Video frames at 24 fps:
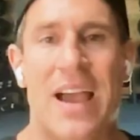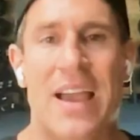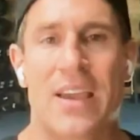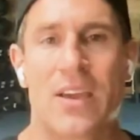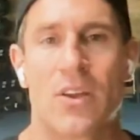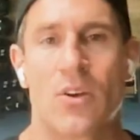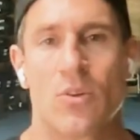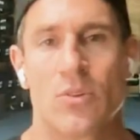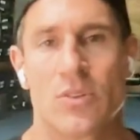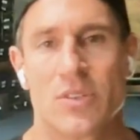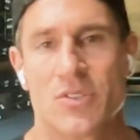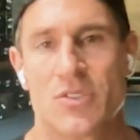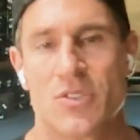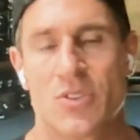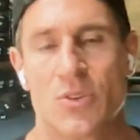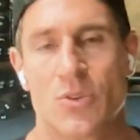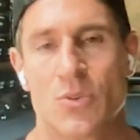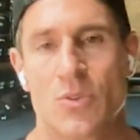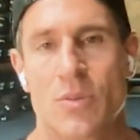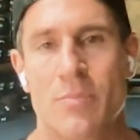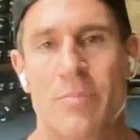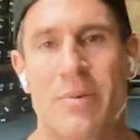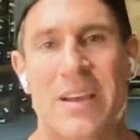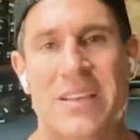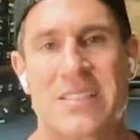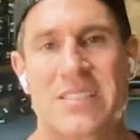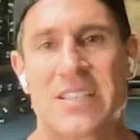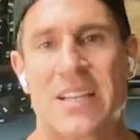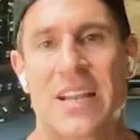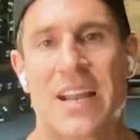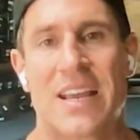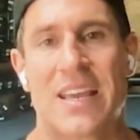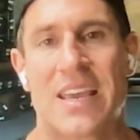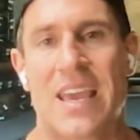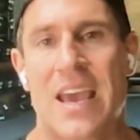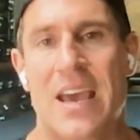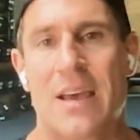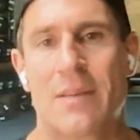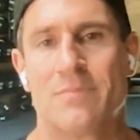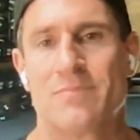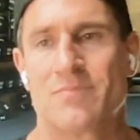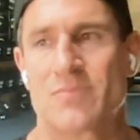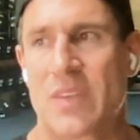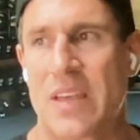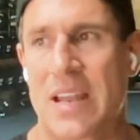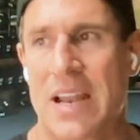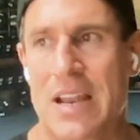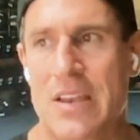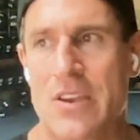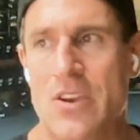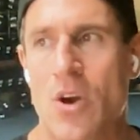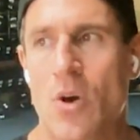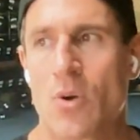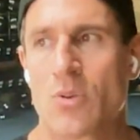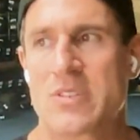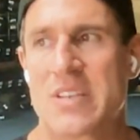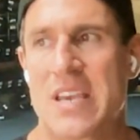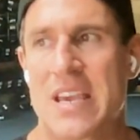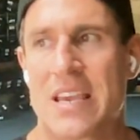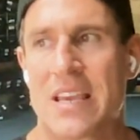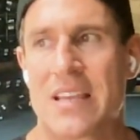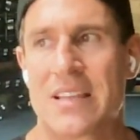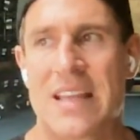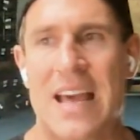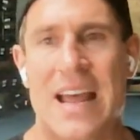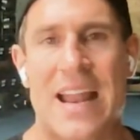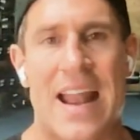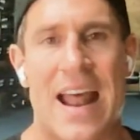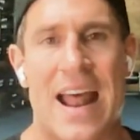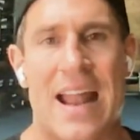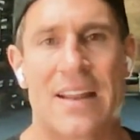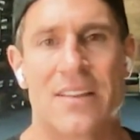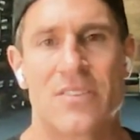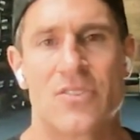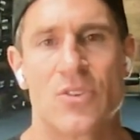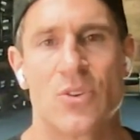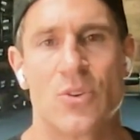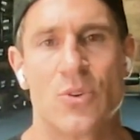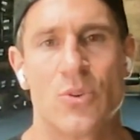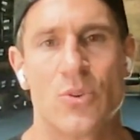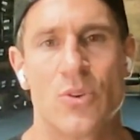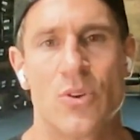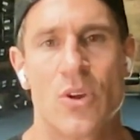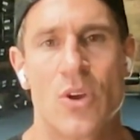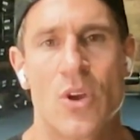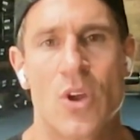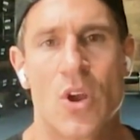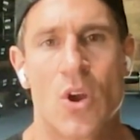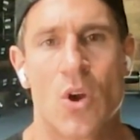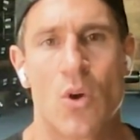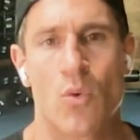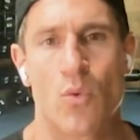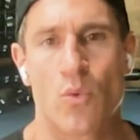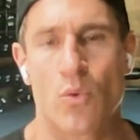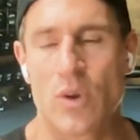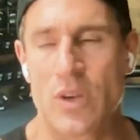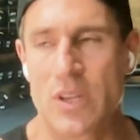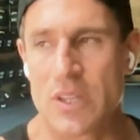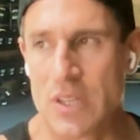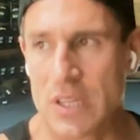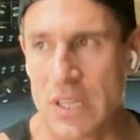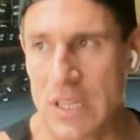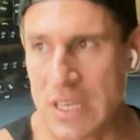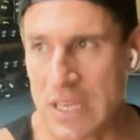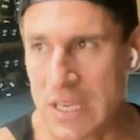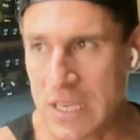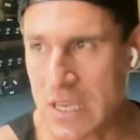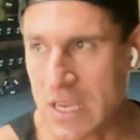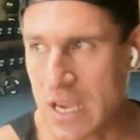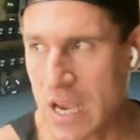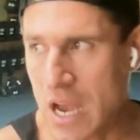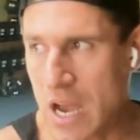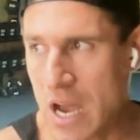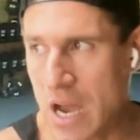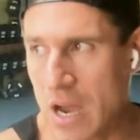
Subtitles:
I can only do the best that I can. And I know taking that attitude really,